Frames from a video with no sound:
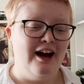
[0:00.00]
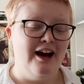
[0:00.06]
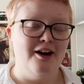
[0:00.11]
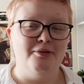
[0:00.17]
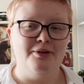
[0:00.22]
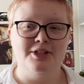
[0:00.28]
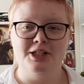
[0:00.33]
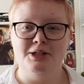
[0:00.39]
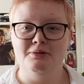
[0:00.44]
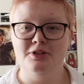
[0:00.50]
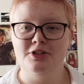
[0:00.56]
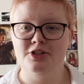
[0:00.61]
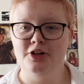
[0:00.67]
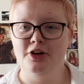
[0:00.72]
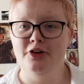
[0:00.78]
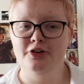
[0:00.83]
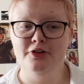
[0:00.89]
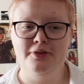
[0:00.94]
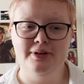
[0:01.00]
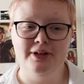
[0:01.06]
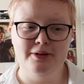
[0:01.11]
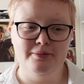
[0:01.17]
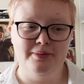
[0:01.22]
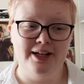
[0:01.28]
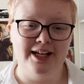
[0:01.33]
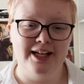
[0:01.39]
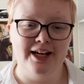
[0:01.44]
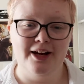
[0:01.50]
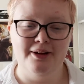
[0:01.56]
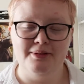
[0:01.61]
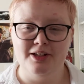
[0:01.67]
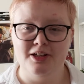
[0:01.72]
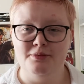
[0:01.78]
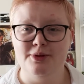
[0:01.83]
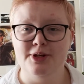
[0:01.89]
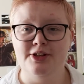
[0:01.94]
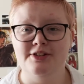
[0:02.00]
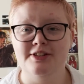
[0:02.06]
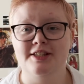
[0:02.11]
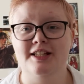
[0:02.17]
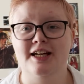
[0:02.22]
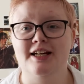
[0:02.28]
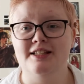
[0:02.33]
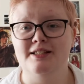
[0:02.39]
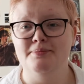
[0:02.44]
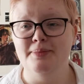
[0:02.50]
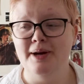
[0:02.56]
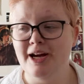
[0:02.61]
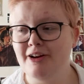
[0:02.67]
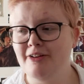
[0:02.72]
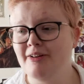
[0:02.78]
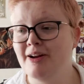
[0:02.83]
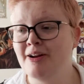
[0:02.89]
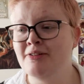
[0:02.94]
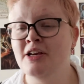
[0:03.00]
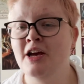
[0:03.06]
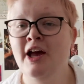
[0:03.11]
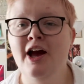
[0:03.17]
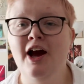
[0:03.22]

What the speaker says: which I will show you in a minute. I'm going to be using that as a background.